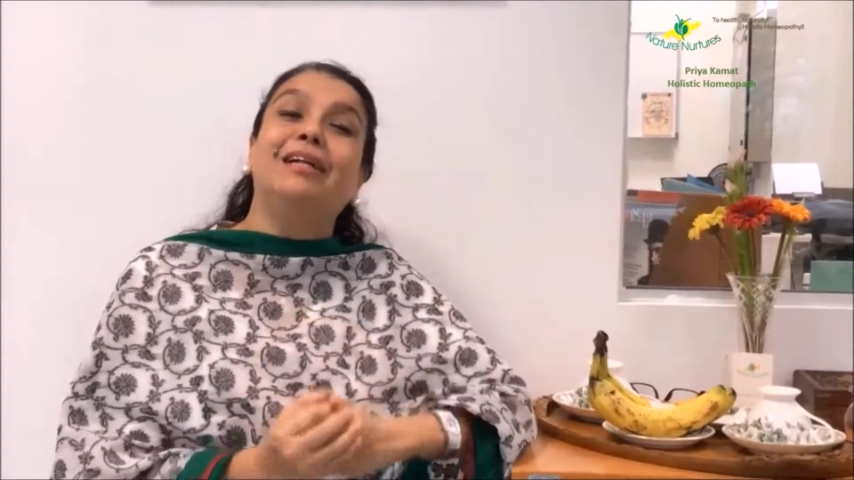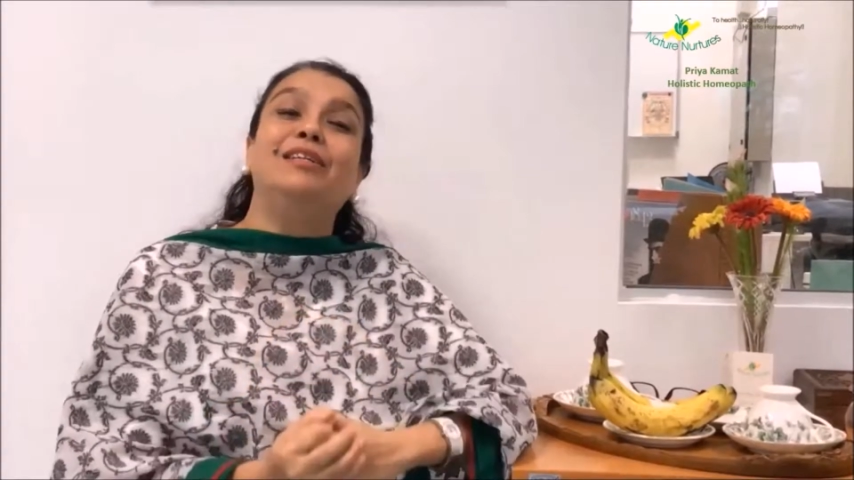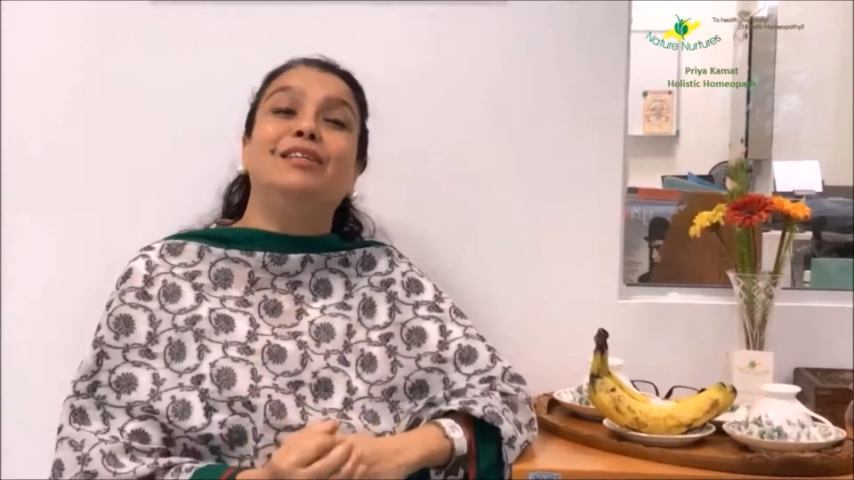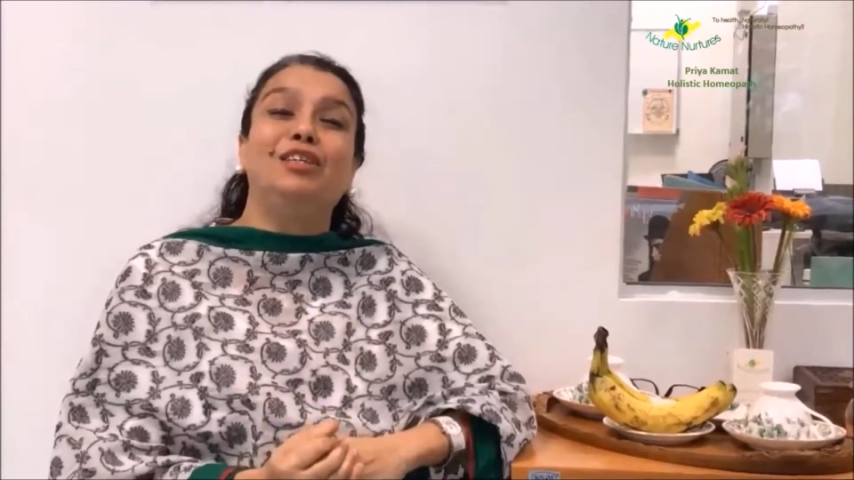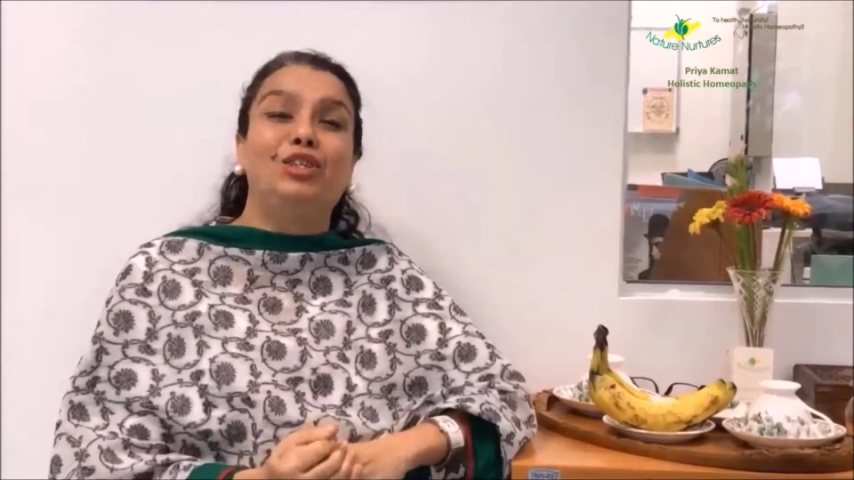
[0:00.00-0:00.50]

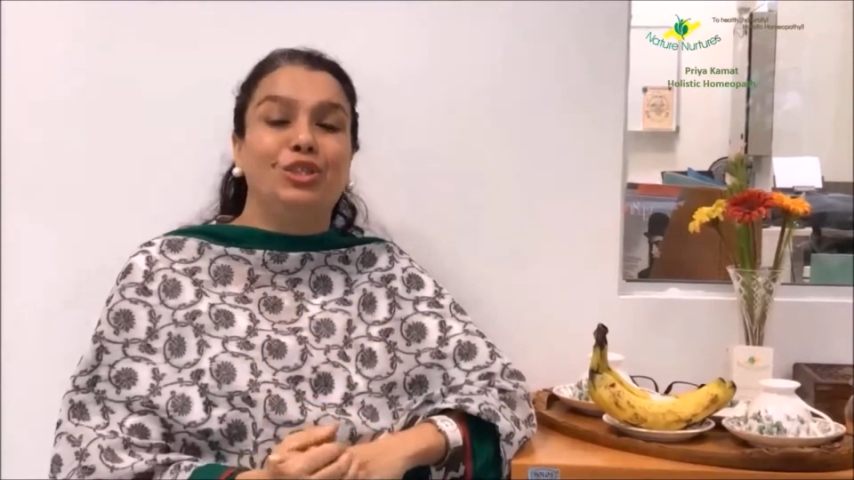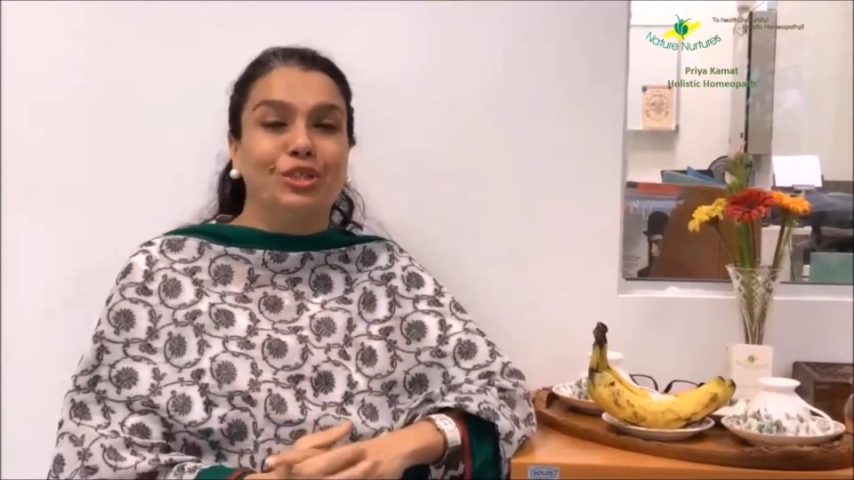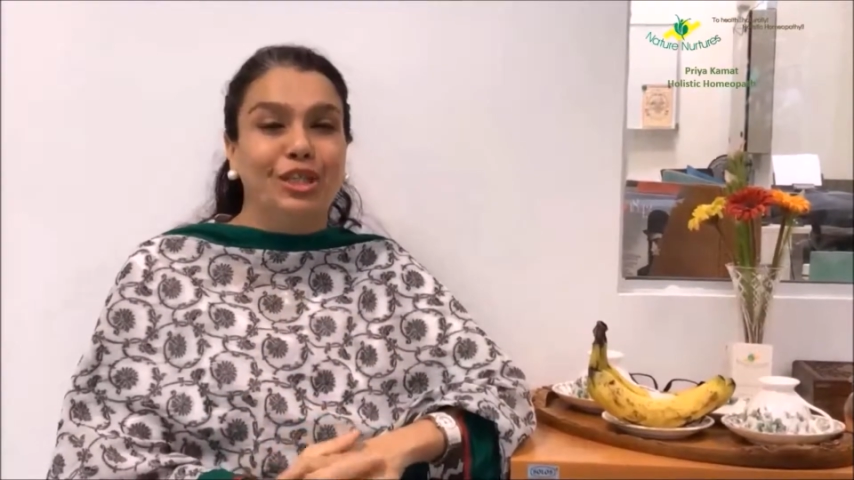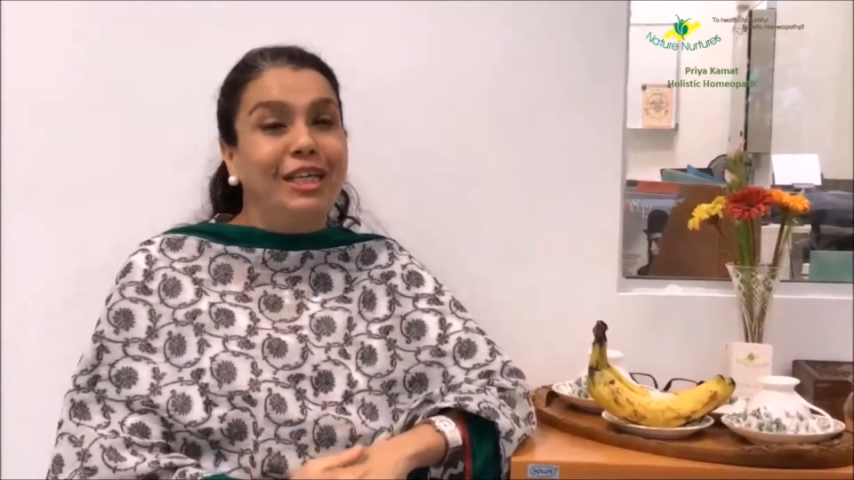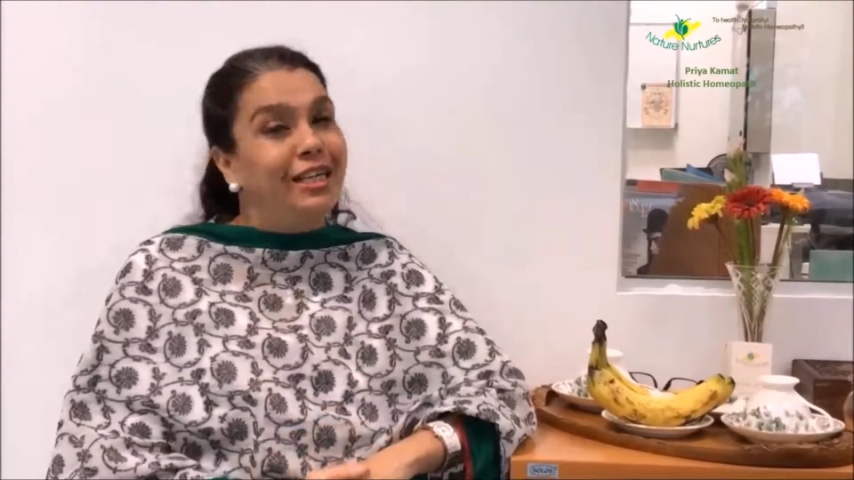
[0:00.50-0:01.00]
culinary
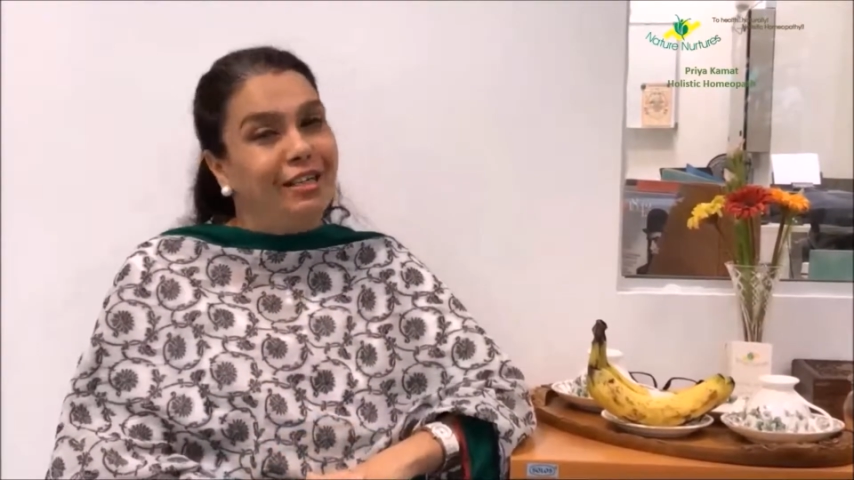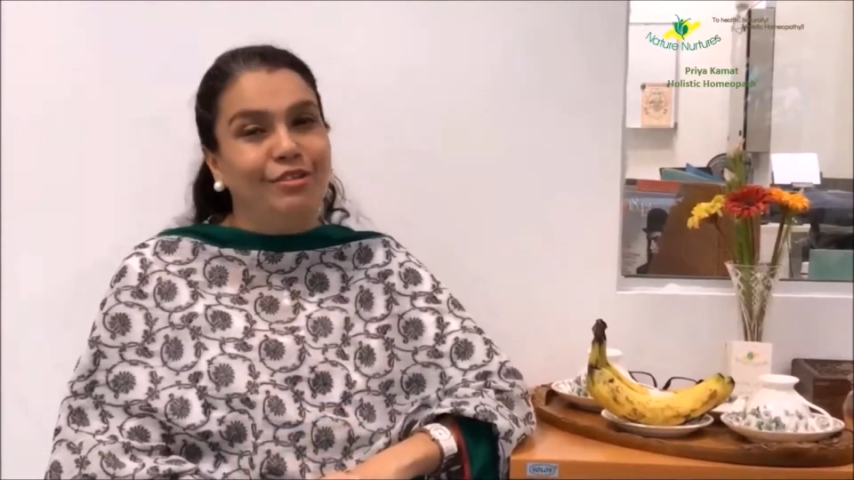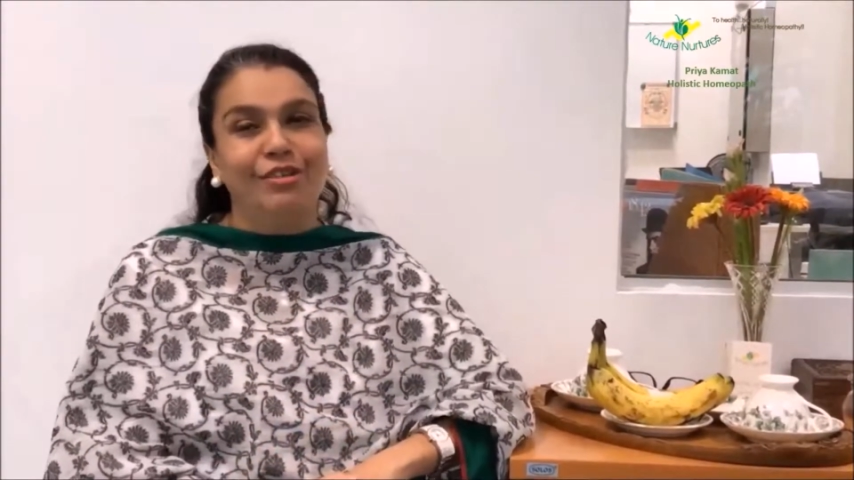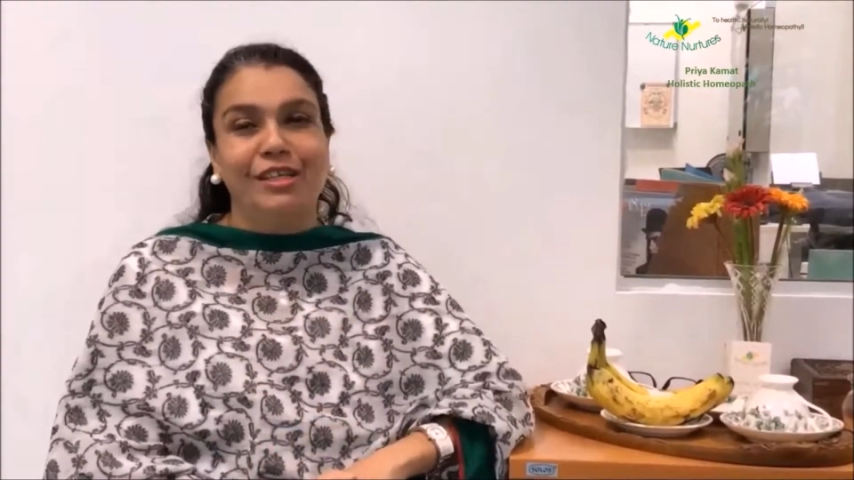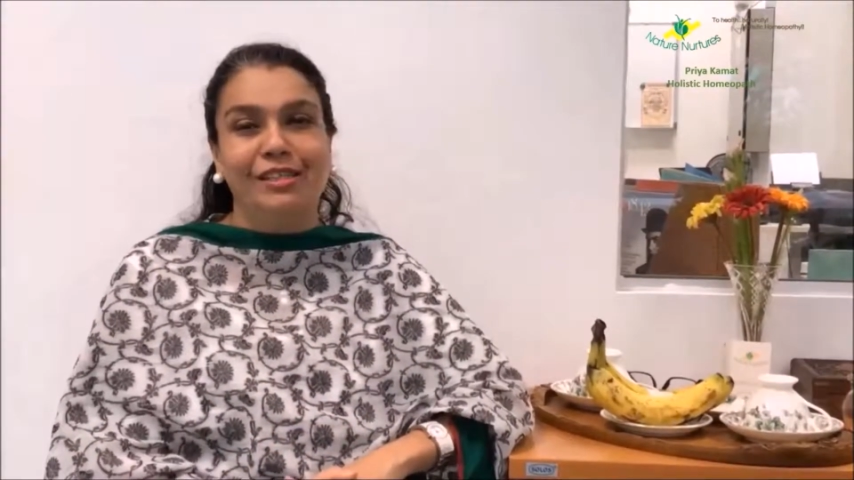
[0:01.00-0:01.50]
journey
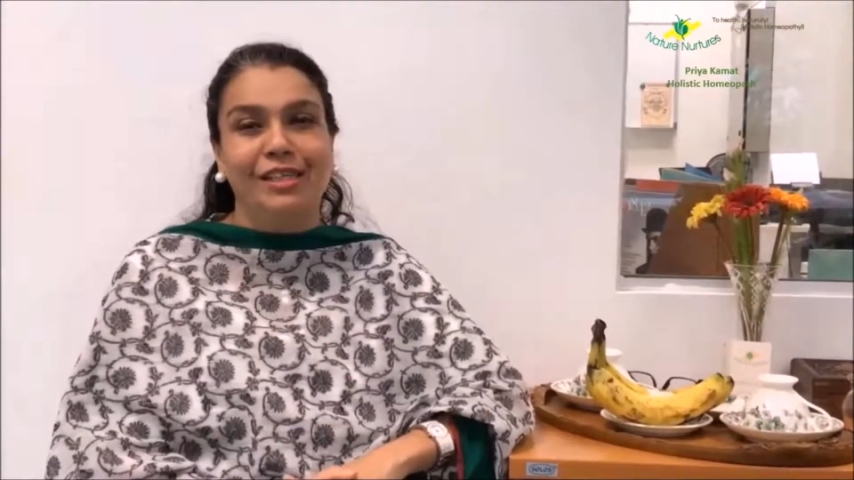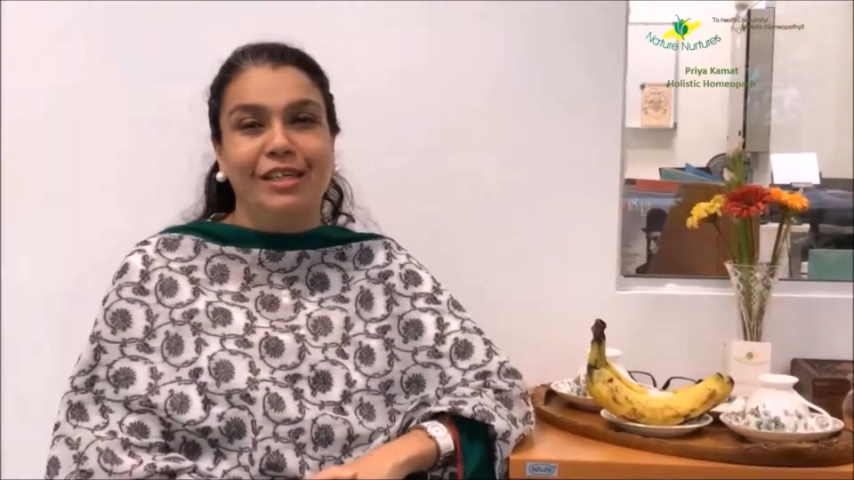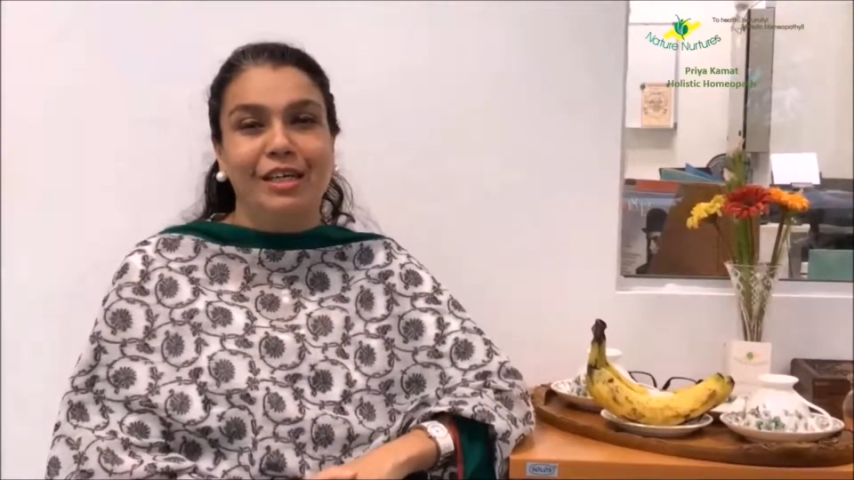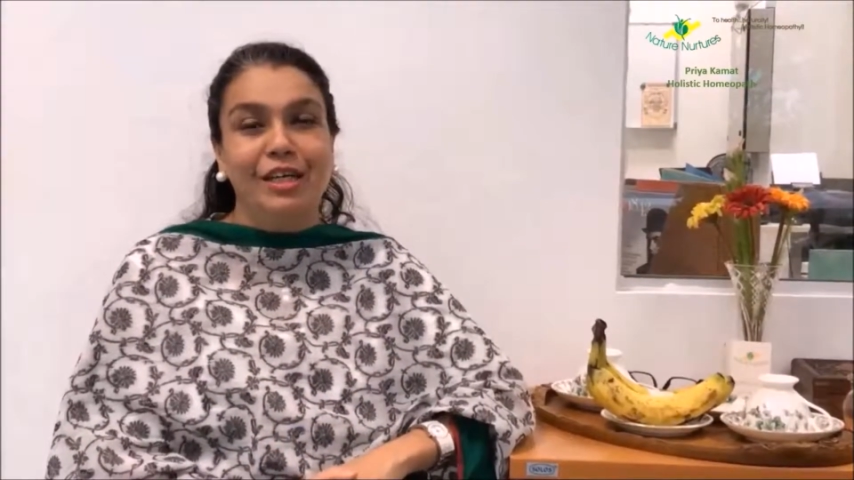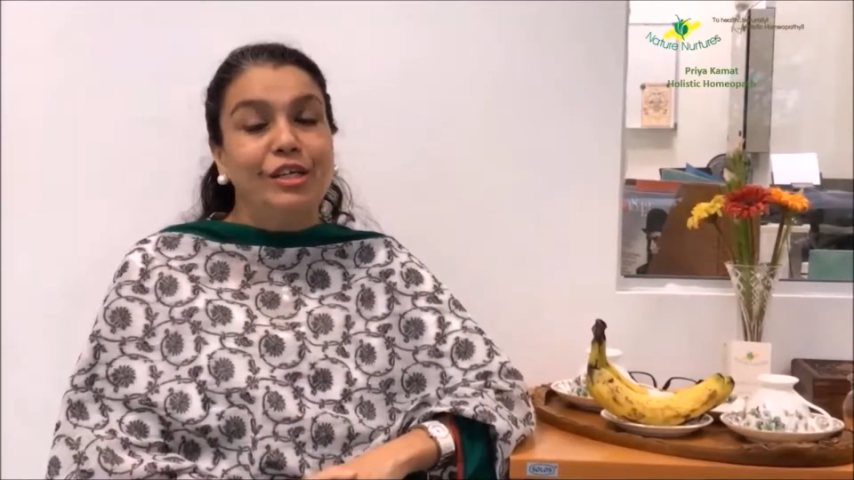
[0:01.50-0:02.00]
interesting.